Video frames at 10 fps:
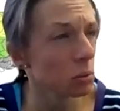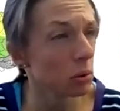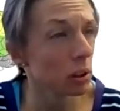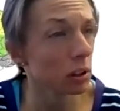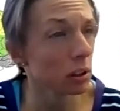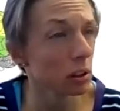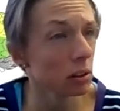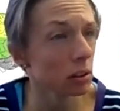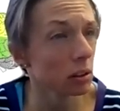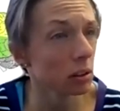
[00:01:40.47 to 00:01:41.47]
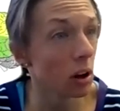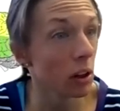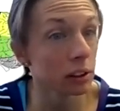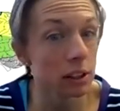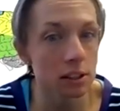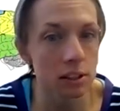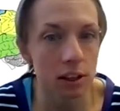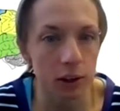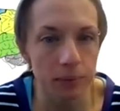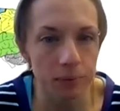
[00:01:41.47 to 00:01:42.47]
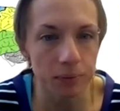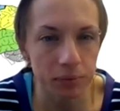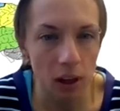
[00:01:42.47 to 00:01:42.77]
one on the list here